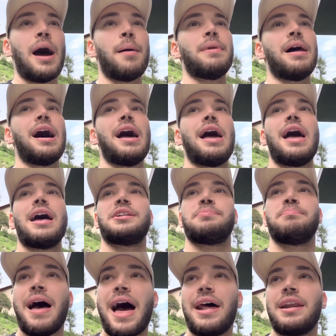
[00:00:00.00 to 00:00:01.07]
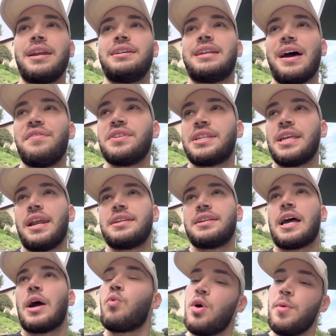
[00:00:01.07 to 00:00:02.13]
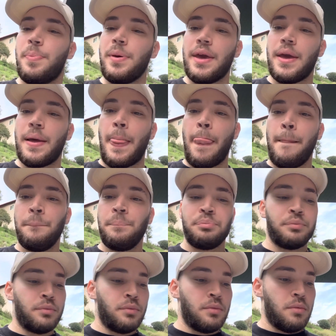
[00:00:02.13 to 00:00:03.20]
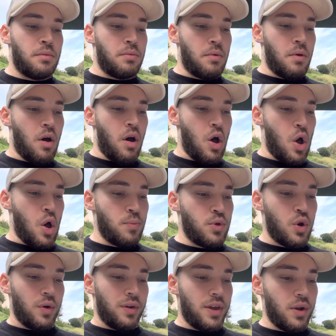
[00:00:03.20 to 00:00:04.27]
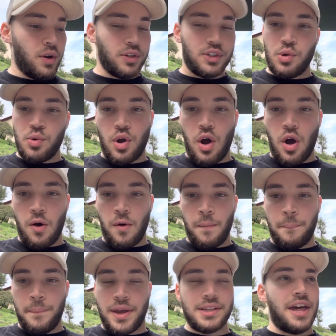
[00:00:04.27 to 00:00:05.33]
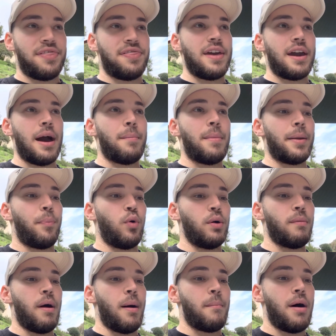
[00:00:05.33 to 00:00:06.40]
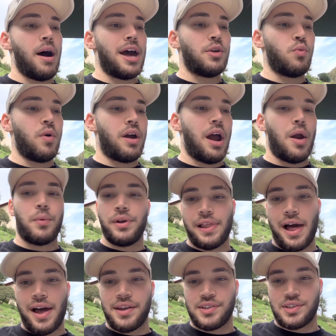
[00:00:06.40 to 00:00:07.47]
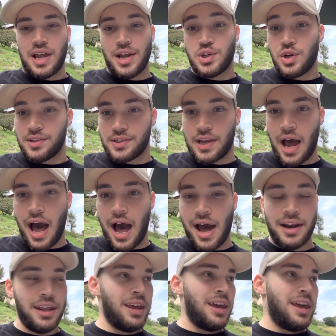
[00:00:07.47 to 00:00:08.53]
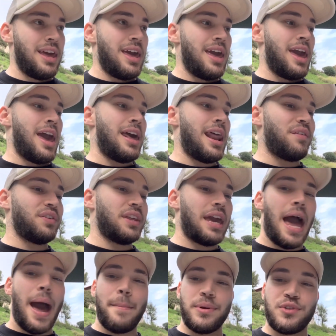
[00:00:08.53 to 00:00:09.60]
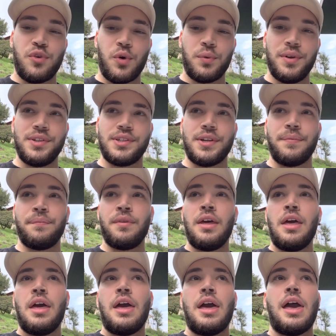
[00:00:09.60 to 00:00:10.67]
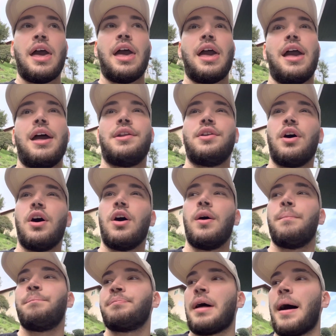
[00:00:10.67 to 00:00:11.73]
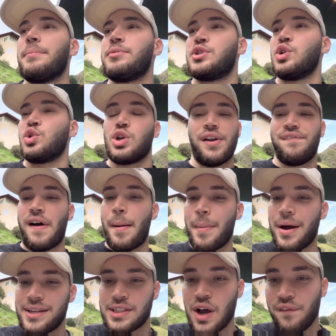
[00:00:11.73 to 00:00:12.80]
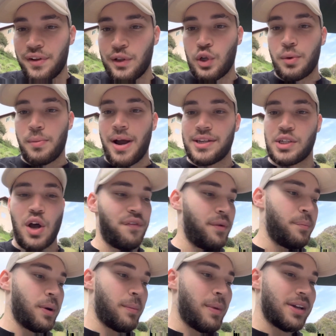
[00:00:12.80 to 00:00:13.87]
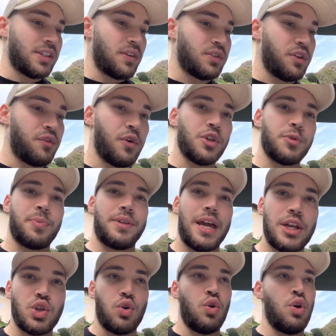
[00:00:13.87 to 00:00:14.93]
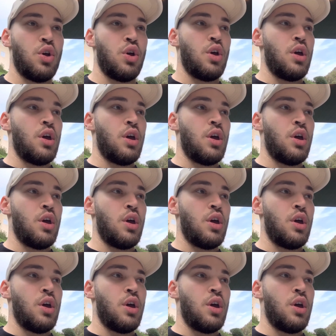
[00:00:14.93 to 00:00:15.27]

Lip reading: not as mad and devastated as I would be, a year or two ago, because I think I'm at a point in my mind where I realize I trust God and everything happens for a reason. And I'm still trying to find myself and learn myself and bring myself to the fullest potential.